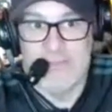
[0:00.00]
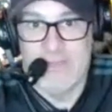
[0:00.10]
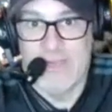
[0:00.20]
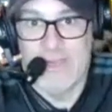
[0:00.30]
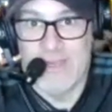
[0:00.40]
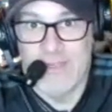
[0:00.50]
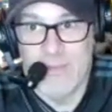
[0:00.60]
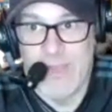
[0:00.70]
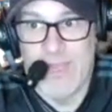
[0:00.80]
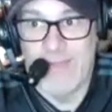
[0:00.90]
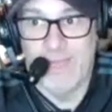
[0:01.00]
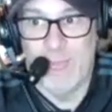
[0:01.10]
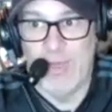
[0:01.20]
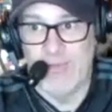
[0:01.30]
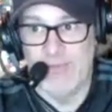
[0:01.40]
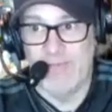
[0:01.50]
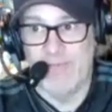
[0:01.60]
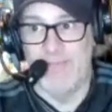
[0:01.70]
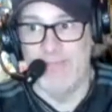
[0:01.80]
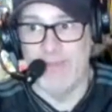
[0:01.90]
Uh, you had what,
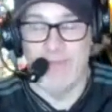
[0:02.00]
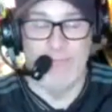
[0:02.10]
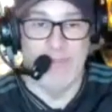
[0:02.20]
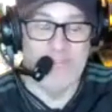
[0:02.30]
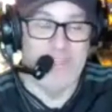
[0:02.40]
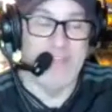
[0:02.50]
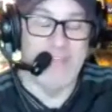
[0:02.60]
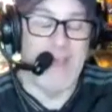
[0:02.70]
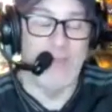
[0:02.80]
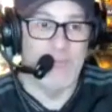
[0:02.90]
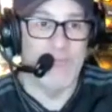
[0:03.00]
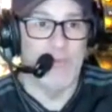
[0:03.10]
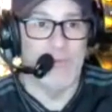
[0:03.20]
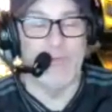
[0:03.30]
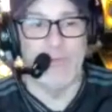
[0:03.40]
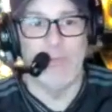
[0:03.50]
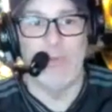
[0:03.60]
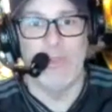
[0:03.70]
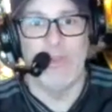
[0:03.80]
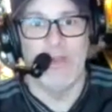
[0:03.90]
fifteen thousand viewers at one
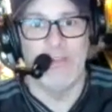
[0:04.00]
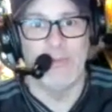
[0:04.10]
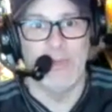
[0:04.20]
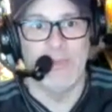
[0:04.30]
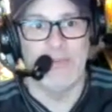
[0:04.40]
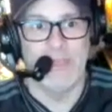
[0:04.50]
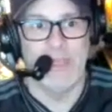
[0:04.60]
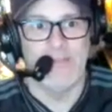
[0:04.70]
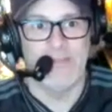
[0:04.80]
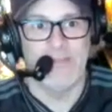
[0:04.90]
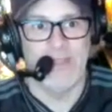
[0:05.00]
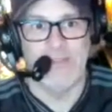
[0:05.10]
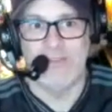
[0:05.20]
point on Twitch. Yeah, I mean, yeah, that's was,